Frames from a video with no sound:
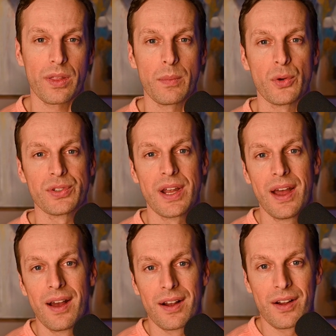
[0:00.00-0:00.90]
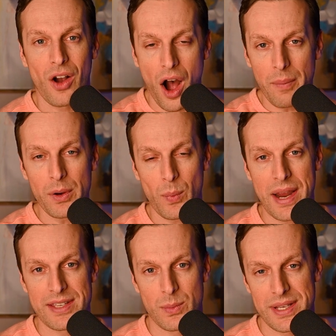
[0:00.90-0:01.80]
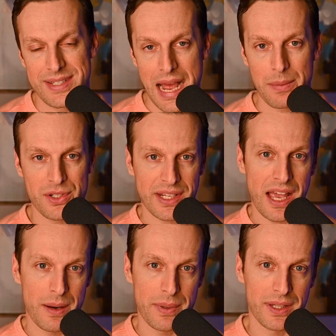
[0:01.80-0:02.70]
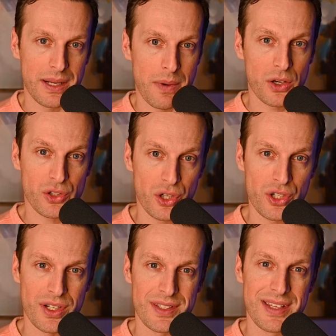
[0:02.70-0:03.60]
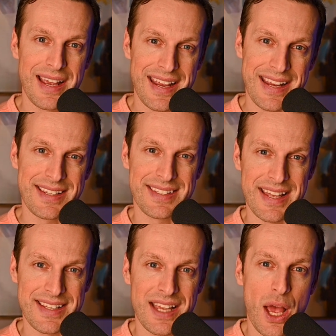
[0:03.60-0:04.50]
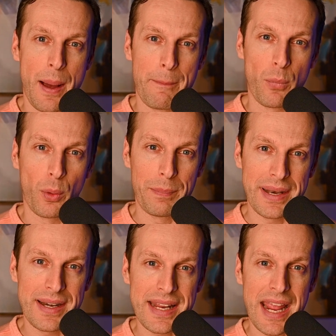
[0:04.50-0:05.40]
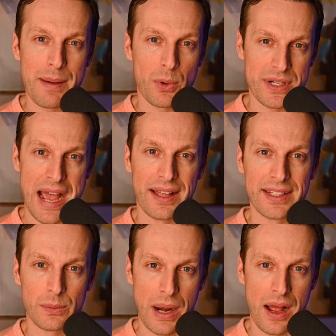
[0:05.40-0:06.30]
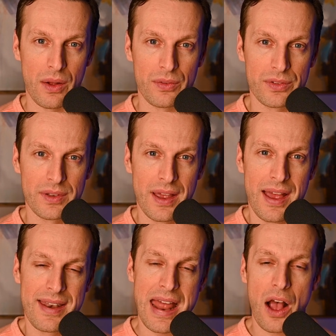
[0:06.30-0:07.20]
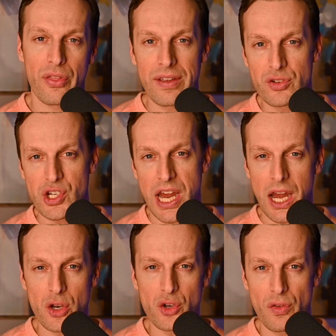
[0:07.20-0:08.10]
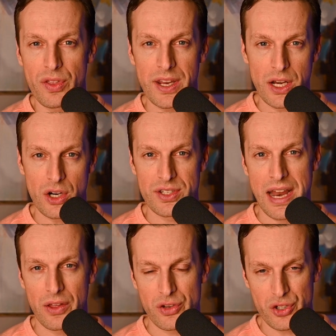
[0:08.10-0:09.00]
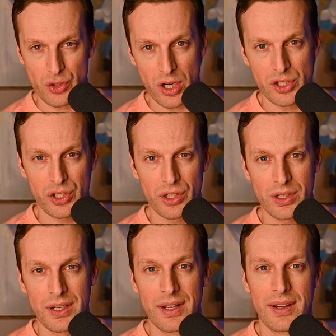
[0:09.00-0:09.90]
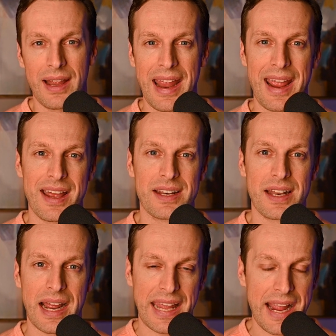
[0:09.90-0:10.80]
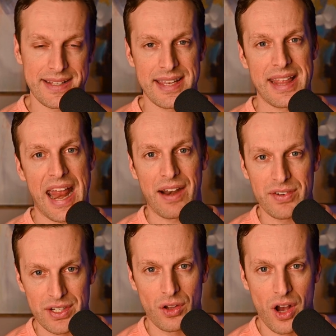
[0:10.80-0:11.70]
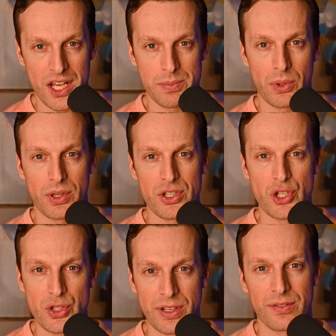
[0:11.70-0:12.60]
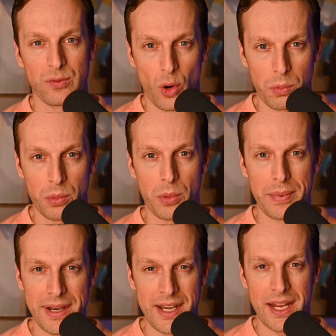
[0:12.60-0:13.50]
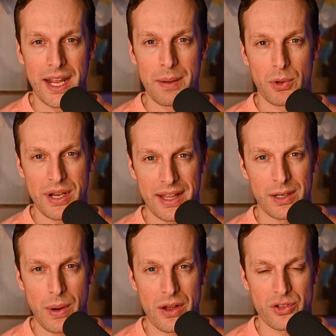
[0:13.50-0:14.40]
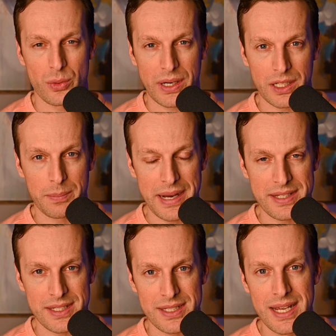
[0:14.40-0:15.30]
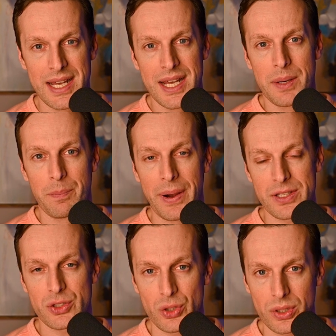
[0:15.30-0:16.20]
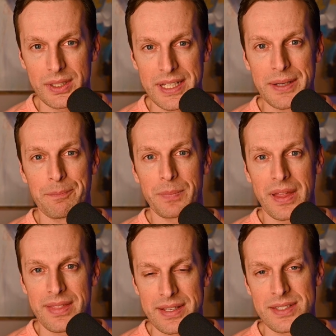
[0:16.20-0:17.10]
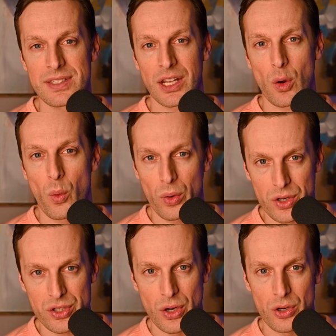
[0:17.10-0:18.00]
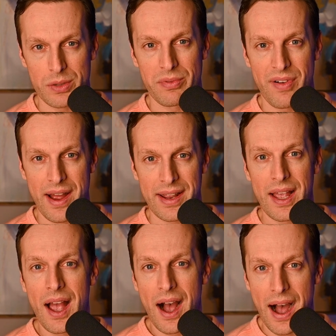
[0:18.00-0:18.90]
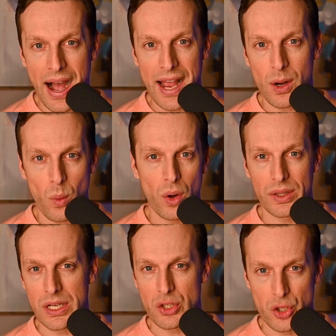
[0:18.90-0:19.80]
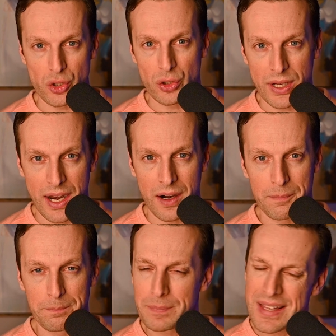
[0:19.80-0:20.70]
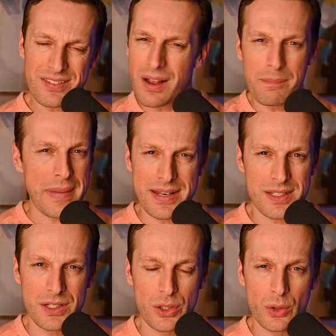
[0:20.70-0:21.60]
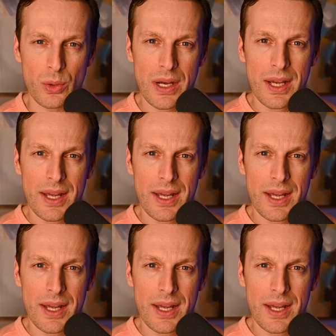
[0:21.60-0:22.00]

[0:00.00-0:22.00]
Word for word: of the most common ways that we establish accountability among surgeons is this morbidity and mortality rounds. Now, they've changed over the years in how they're structured, and I can't say that every single hospital is using formal morbidity and mortality rounds on a regular basis, but certainly this is a cornerstone to providing high quality surgical care. It's not meant to